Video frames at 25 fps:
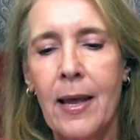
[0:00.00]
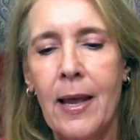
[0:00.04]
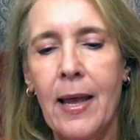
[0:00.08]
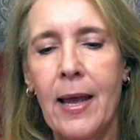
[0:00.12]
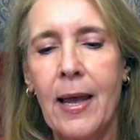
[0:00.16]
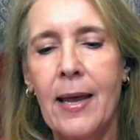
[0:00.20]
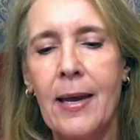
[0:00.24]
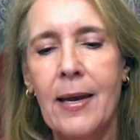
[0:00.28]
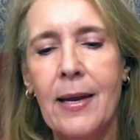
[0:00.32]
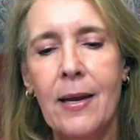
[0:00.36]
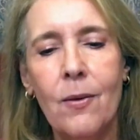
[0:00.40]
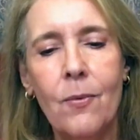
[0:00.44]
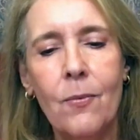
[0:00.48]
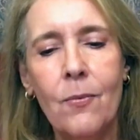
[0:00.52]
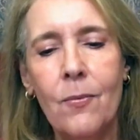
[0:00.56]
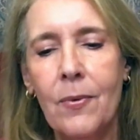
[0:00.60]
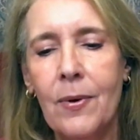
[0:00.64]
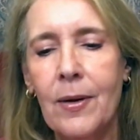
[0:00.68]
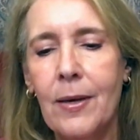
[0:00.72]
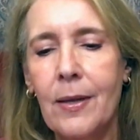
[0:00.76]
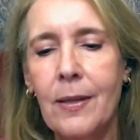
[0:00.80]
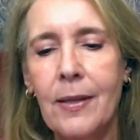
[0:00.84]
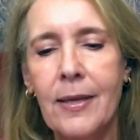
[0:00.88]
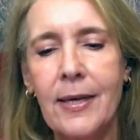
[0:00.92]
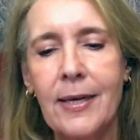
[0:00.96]
And it
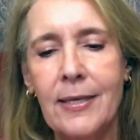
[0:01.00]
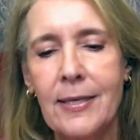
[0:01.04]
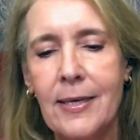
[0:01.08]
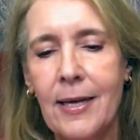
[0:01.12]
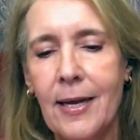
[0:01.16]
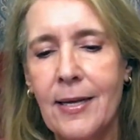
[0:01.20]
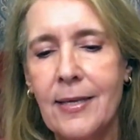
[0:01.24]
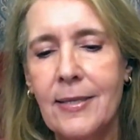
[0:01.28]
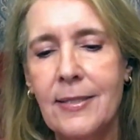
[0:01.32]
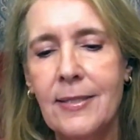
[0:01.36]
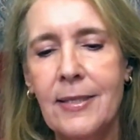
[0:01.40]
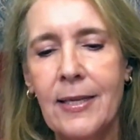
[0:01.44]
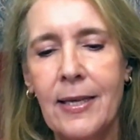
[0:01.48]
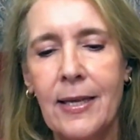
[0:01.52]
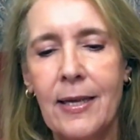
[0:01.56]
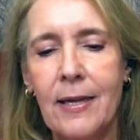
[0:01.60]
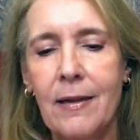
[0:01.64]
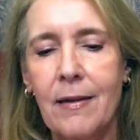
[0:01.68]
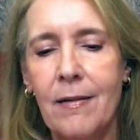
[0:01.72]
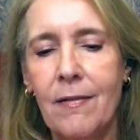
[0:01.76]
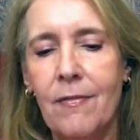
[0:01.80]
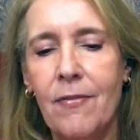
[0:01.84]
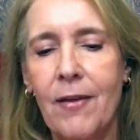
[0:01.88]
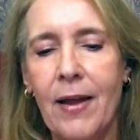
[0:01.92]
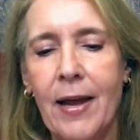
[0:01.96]
really does
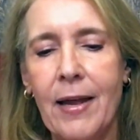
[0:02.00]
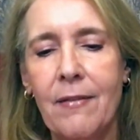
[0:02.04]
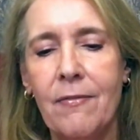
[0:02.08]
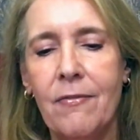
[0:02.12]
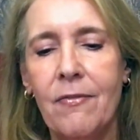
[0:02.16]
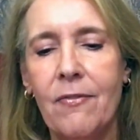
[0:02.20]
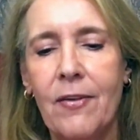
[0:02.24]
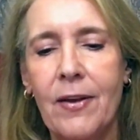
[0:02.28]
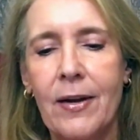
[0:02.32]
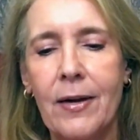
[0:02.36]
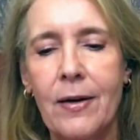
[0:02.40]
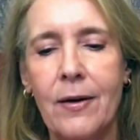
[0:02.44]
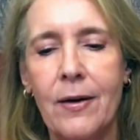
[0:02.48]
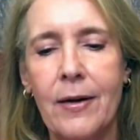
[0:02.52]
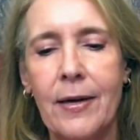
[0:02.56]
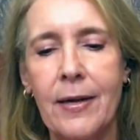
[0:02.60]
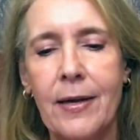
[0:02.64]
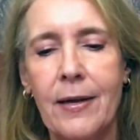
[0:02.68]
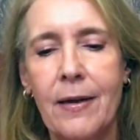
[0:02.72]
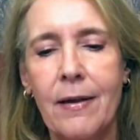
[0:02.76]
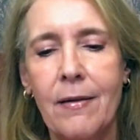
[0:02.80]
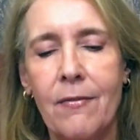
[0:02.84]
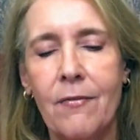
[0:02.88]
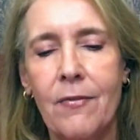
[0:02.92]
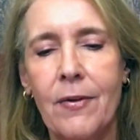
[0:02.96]
give a
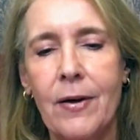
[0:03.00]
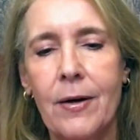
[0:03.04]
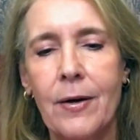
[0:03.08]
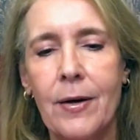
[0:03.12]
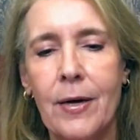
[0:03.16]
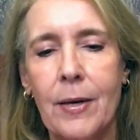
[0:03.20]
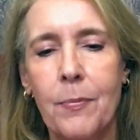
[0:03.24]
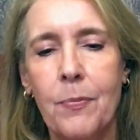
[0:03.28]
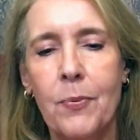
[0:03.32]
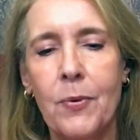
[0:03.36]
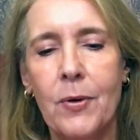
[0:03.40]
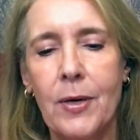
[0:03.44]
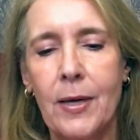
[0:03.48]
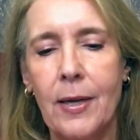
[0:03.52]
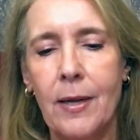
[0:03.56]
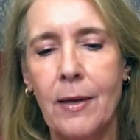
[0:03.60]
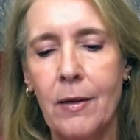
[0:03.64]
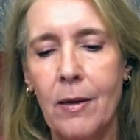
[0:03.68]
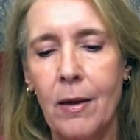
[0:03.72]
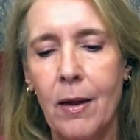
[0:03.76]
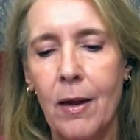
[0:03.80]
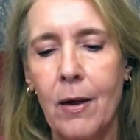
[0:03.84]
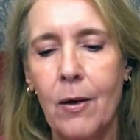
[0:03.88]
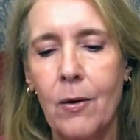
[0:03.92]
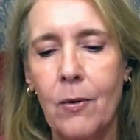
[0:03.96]
very, very pretty
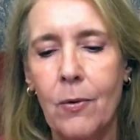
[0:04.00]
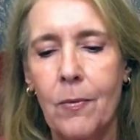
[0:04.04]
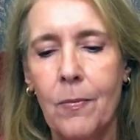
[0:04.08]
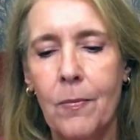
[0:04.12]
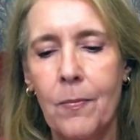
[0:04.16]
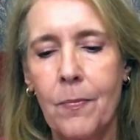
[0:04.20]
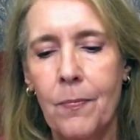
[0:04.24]
glow.